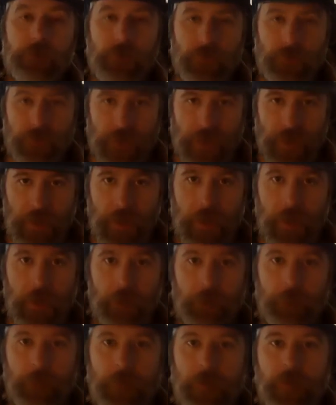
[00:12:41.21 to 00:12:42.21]
you
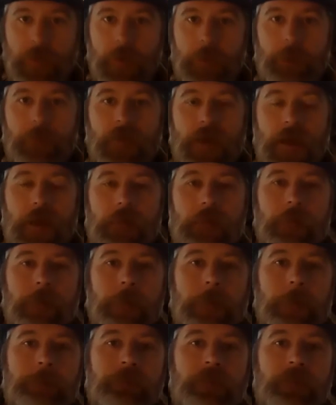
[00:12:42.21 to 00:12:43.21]
can pick up that
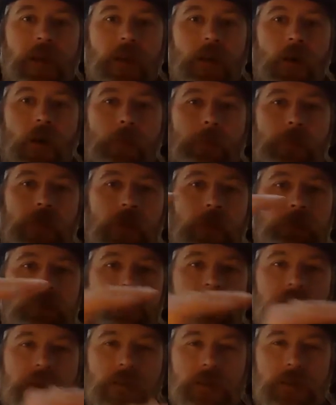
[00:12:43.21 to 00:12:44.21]

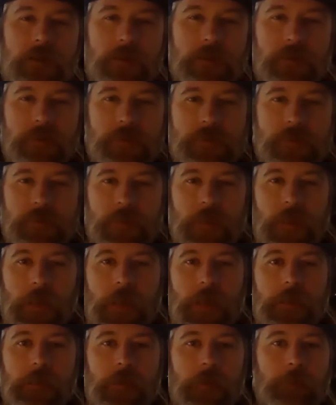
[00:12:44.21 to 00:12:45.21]
RPM just
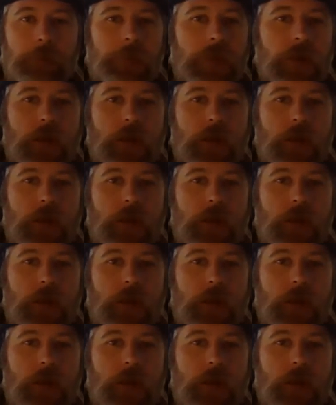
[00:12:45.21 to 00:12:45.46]
slightly,